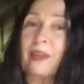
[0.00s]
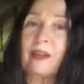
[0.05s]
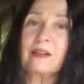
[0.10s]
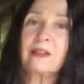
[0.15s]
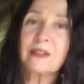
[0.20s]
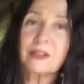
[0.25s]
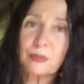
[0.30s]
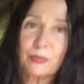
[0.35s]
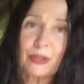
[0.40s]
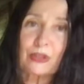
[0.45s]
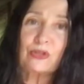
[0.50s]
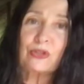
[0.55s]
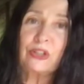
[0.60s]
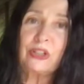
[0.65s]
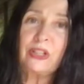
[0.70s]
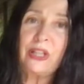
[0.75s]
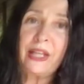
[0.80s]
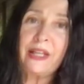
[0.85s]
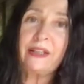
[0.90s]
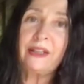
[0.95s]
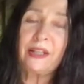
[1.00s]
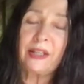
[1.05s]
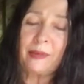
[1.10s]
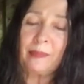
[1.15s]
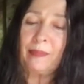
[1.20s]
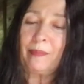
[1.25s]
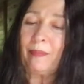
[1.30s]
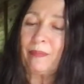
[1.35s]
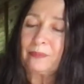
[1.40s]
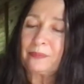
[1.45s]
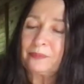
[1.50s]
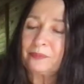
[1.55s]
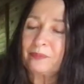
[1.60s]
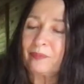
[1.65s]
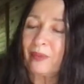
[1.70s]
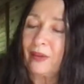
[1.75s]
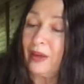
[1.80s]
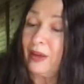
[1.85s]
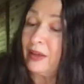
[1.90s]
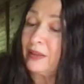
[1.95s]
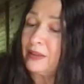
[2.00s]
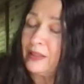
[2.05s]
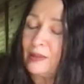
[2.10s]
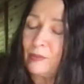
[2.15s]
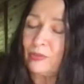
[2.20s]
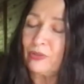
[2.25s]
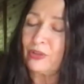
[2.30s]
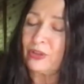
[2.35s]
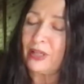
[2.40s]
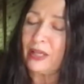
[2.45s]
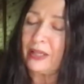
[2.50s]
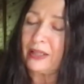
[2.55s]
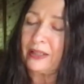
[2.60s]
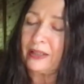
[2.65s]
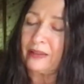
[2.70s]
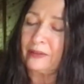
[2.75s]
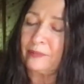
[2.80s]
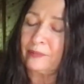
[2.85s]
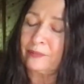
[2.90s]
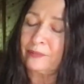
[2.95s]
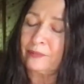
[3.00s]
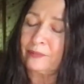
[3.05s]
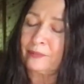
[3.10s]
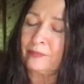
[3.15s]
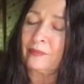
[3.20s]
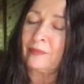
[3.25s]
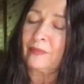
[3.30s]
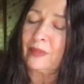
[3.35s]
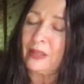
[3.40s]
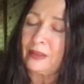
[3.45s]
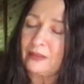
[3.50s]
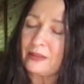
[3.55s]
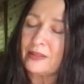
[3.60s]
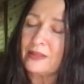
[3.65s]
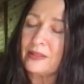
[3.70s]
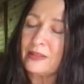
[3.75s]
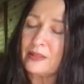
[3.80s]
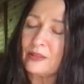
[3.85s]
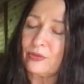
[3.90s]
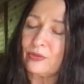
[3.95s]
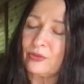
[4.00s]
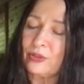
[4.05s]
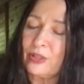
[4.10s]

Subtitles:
especially lately, I keep forgetting that this is a free